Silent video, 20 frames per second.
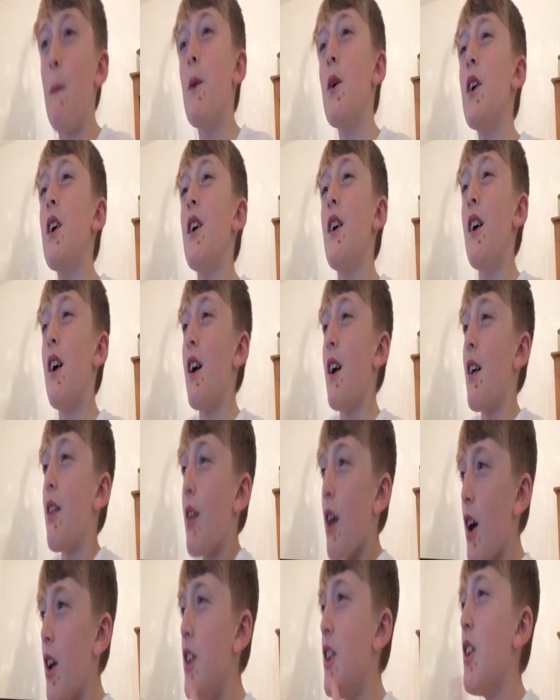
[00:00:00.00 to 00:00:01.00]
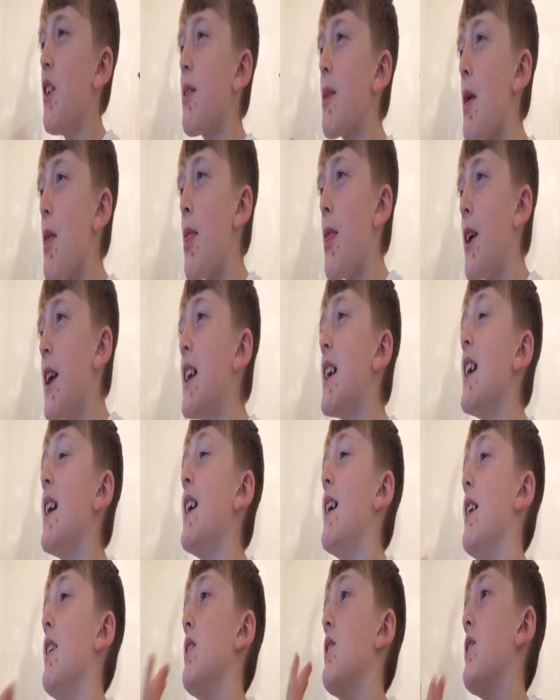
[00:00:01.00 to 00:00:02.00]
But another
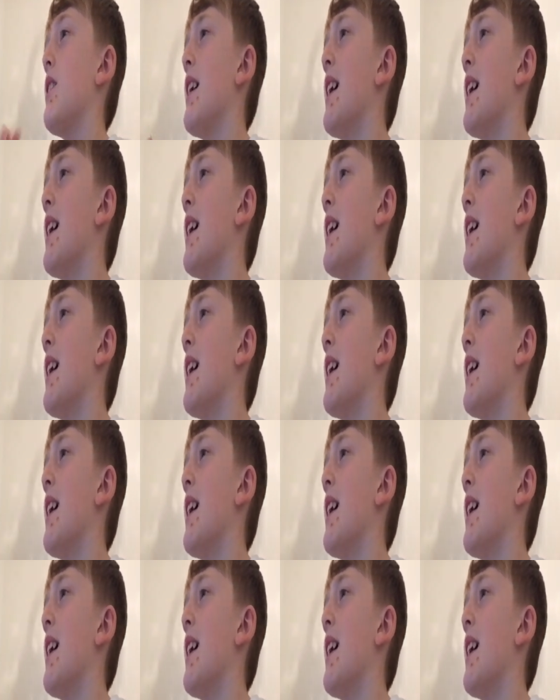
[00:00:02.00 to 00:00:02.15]
thing is,